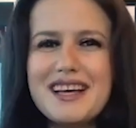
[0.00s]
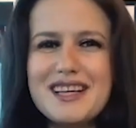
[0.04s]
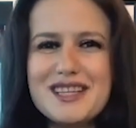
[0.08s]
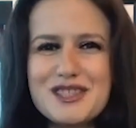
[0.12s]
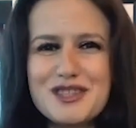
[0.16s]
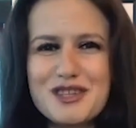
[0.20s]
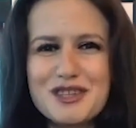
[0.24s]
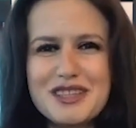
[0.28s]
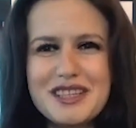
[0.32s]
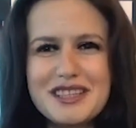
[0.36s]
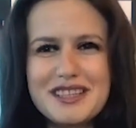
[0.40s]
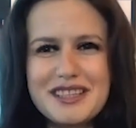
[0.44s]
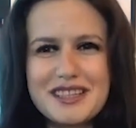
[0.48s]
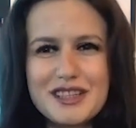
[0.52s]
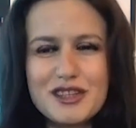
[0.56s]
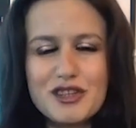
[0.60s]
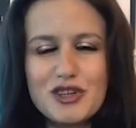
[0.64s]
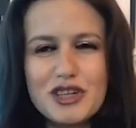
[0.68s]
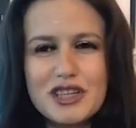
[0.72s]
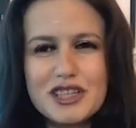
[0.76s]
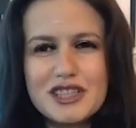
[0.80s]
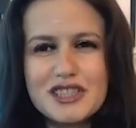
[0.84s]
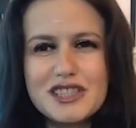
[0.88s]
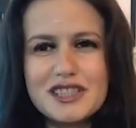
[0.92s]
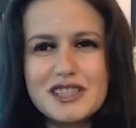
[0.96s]
So the
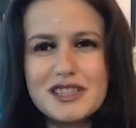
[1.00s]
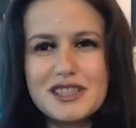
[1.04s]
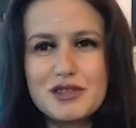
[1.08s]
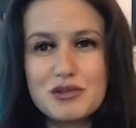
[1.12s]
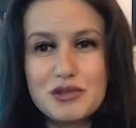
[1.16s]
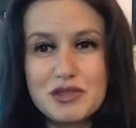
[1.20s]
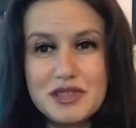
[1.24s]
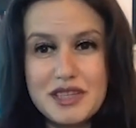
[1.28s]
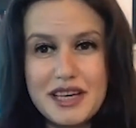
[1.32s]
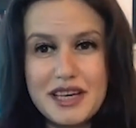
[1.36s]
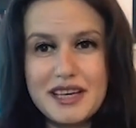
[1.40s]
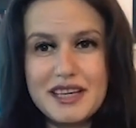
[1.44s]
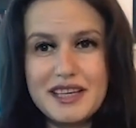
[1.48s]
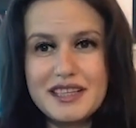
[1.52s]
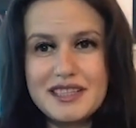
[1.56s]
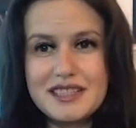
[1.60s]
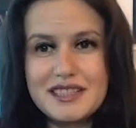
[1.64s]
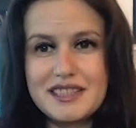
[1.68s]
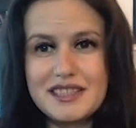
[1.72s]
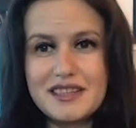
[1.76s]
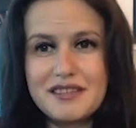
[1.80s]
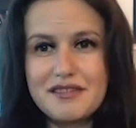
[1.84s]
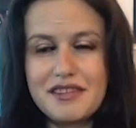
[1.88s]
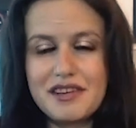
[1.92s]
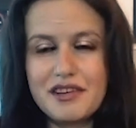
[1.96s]
technology today is
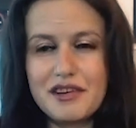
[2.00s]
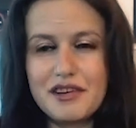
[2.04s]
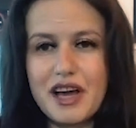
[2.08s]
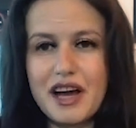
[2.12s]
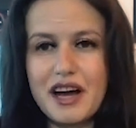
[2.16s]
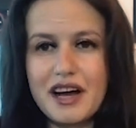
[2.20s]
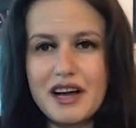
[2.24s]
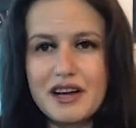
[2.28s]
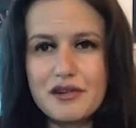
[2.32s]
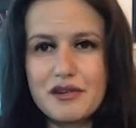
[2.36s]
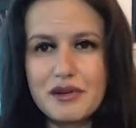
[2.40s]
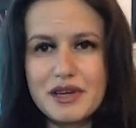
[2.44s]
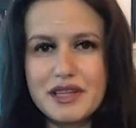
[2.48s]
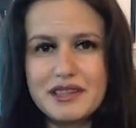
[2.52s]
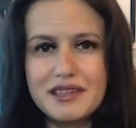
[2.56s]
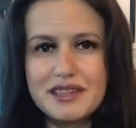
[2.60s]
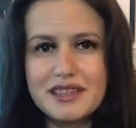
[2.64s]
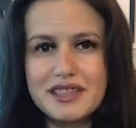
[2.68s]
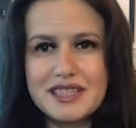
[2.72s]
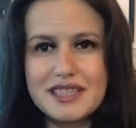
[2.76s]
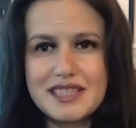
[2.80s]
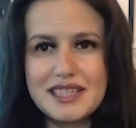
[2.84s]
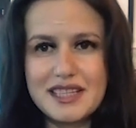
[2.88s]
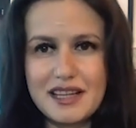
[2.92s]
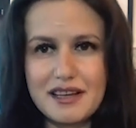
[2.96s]
in a very high
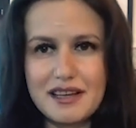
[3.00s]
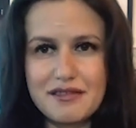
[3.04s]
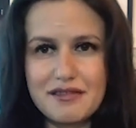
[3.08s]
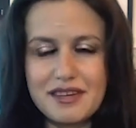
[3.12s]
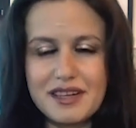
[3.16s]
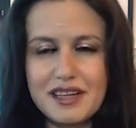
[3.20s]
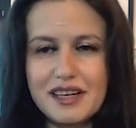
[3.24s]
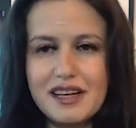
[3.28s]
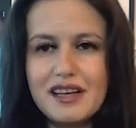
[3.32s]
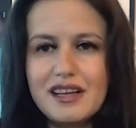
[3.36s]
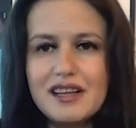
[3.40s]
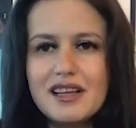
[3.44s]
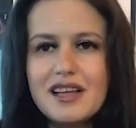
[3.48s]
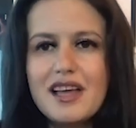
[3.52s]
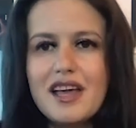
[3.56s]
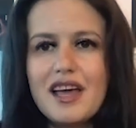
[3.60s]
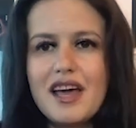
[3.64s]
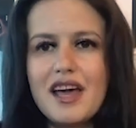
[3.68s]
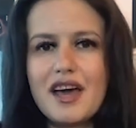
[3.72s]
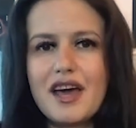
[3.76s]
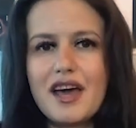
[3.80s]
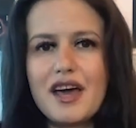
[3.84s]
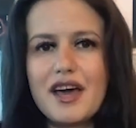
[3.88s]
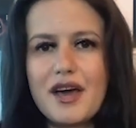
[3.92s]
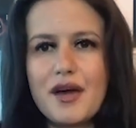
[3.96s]
readiness level.
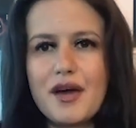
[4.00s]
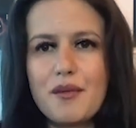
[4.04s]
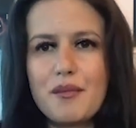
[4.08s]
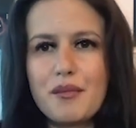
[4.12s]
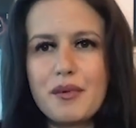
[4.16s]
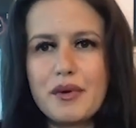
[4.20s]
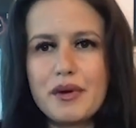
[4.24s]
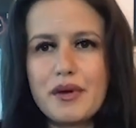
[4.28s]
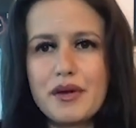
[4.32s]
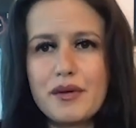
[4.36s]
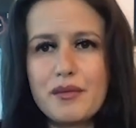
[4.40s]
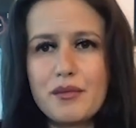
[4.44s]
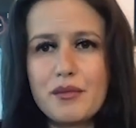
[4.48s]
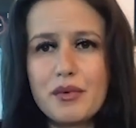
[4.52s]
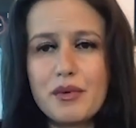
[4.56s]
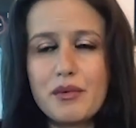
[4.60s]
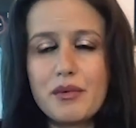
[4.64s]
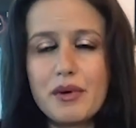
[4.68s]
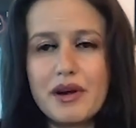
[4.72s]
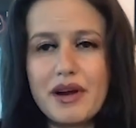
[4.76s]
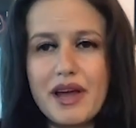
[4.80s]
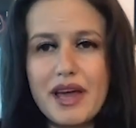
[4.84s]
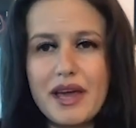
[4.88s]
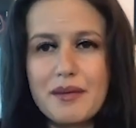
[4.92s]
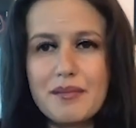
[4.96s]
We
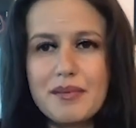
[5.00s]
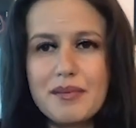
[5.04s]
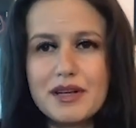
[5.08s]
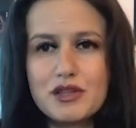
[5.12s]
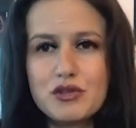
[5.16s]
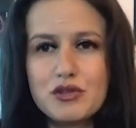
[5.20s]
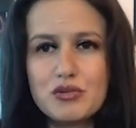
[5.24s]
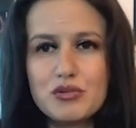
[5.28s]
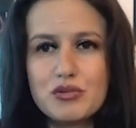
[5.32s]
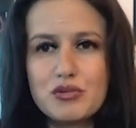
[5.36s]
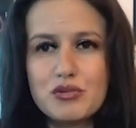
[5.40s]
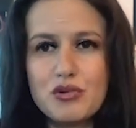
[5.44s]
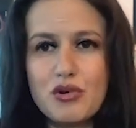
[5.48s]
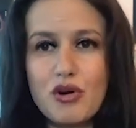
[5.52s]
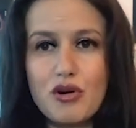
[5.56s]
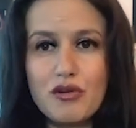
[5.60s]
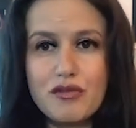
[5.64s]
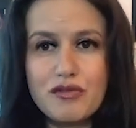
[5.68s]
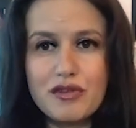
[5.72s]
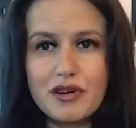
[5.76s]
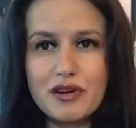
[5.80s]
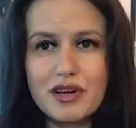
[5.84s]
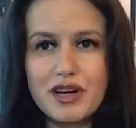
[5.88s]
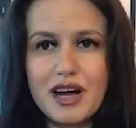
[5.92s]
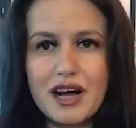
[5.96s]
were able to
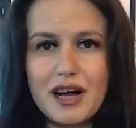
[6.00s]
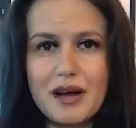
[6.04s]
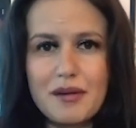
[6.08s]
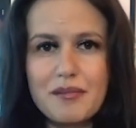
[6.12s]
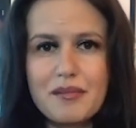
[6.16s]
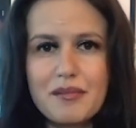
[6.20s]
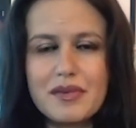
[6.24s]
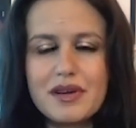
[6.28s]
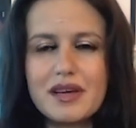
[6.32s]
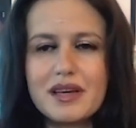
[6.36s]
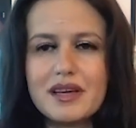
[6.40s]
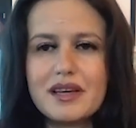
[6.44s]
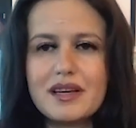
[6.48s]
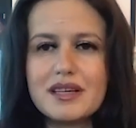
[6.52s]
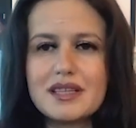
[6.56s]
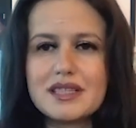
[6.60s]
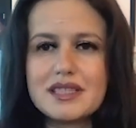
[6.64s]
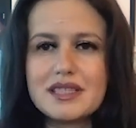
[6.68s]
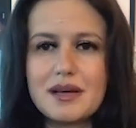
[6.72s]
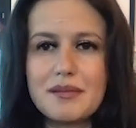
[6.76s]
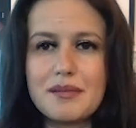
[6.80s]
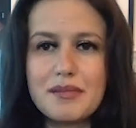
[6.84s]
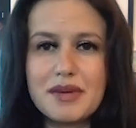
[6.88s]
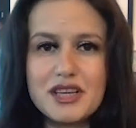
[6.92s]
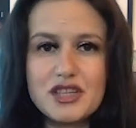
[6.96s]
overcome
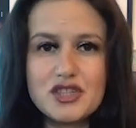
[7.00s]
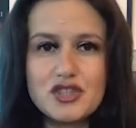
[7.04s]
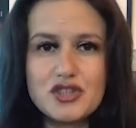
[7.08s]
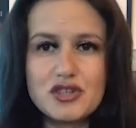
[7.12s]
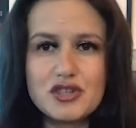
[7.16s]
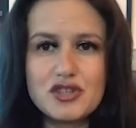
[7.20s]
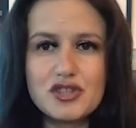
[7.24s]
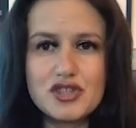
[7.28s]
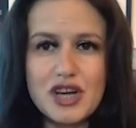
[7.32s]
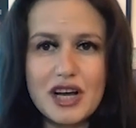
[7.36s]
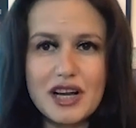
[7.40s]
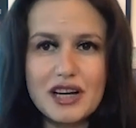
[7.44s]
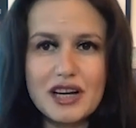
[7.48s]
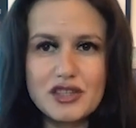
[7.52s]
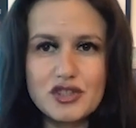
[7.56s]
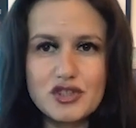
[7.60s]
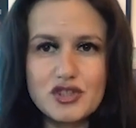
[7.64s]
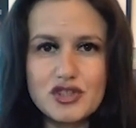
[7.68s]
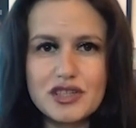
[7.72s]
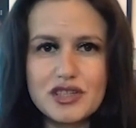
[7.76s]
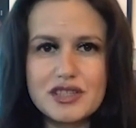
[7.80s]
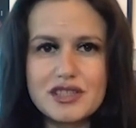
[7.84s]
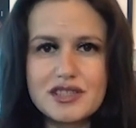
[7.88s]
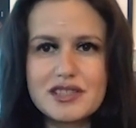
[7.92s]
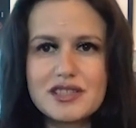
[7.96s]
some major
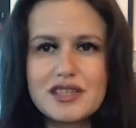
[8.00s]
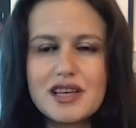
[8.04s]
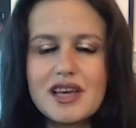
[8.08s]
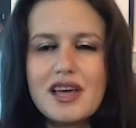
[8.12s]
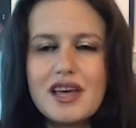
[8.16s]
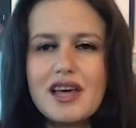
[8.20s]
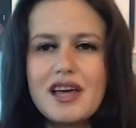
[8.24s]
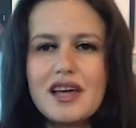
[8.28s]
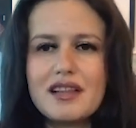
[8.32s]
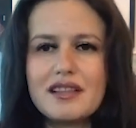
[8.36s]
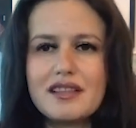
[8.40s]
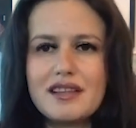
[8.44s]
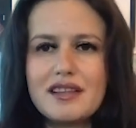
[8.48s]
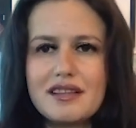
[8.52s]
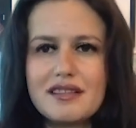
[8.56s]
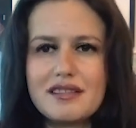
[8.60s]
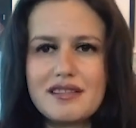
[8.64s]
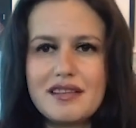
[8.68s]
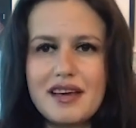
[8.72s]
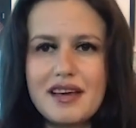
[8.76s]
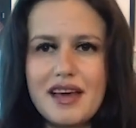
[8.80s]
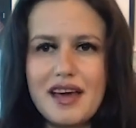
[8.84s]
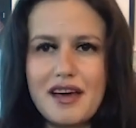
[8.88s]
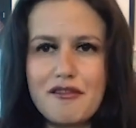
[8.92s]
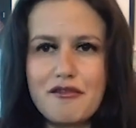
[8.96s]
challenges that
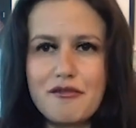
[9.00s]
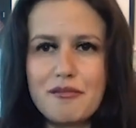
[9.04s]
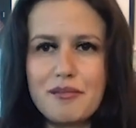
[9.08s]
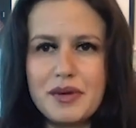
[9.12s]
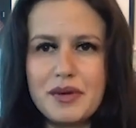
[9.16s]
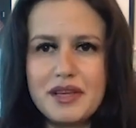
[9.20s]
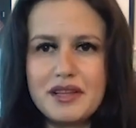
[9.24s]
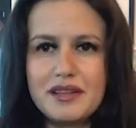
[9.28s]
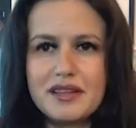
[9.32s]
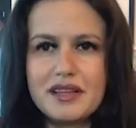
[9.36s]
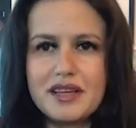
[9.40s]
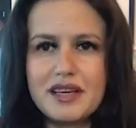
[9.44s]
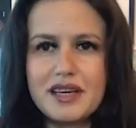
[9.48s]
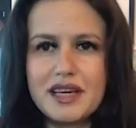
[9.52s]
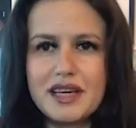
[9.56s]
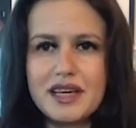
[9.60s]
have been